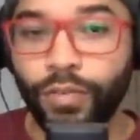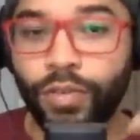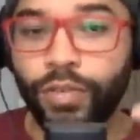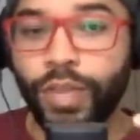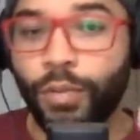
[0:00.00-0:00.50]

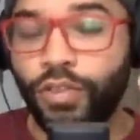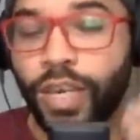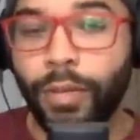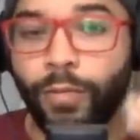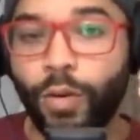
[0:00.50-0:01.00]
they would
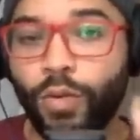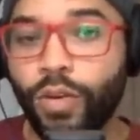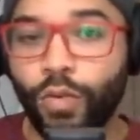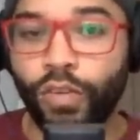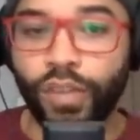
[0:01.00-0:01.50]
check my vocal
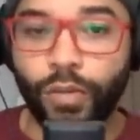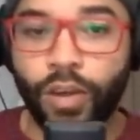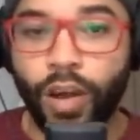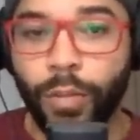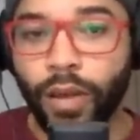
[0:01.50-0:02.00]
cords. They would
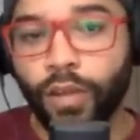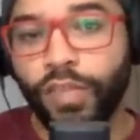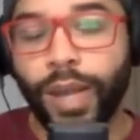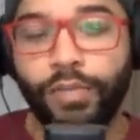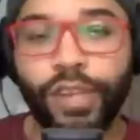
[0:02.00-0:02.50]
call me all
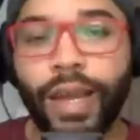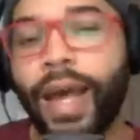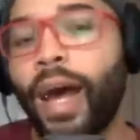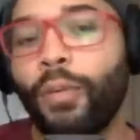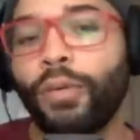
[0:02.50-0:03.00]
types of the
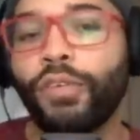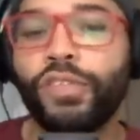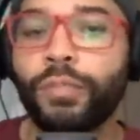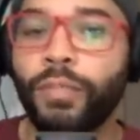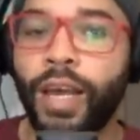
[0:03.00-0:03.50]

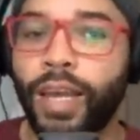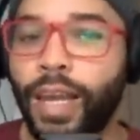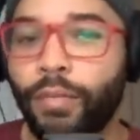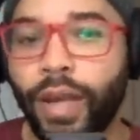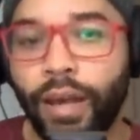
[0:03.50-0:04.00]
hours. I'd
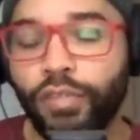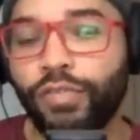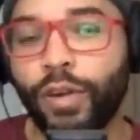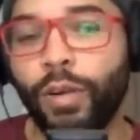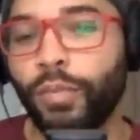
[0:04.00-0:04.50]
have a house
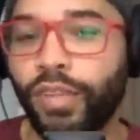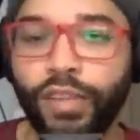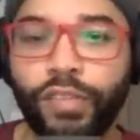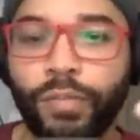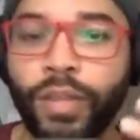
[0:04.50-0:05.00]
phone. It's like
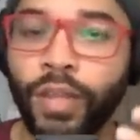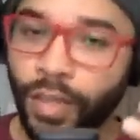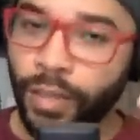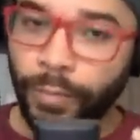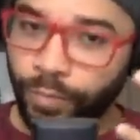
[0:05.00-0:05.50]
some
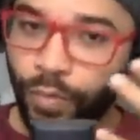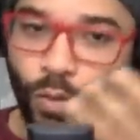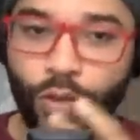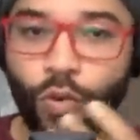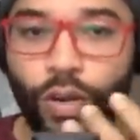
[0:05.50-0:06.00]

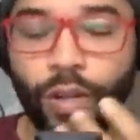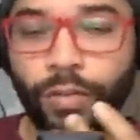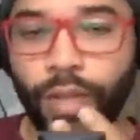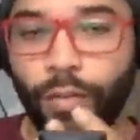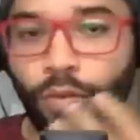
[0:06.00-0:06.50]
recorded.
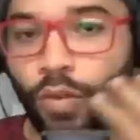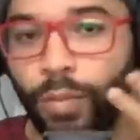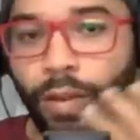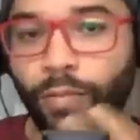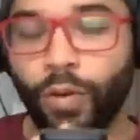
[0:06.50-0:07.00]
They recorded
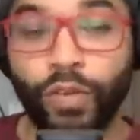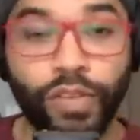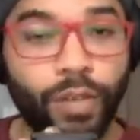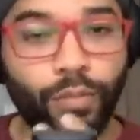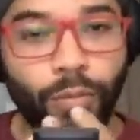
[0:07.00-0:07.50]
my vocals
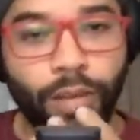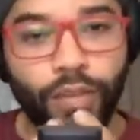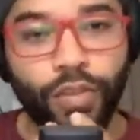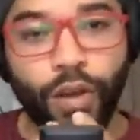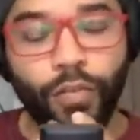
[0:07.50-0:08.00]
at the
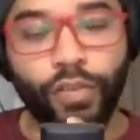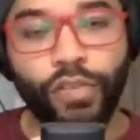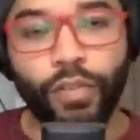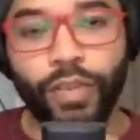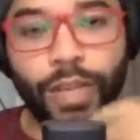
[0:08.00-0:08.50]
probation office.
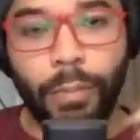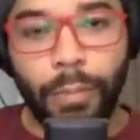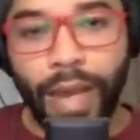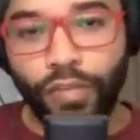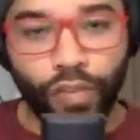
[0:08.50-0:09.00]
So if it didn't
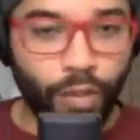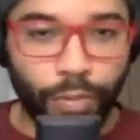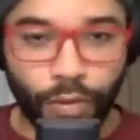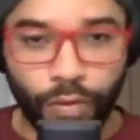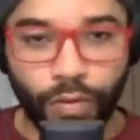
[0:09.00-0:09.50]
match the
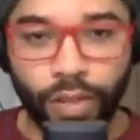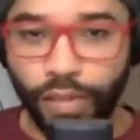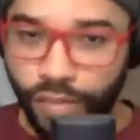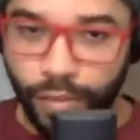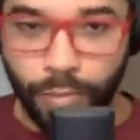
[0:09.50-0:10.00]
computer, they'll
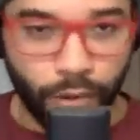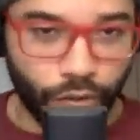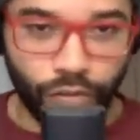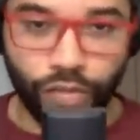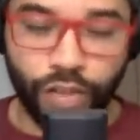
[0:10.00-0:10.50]
send the
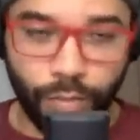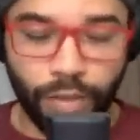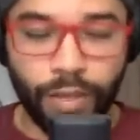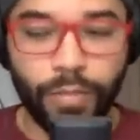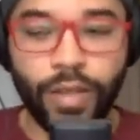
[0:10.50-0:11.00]
marshals to come
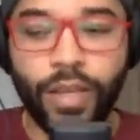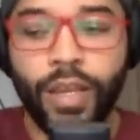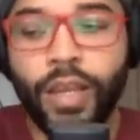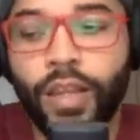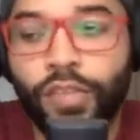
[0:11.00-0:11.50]
get me.
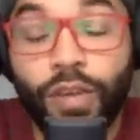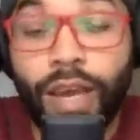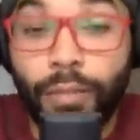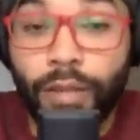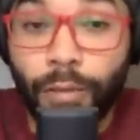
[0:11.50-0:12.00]
So I had to be on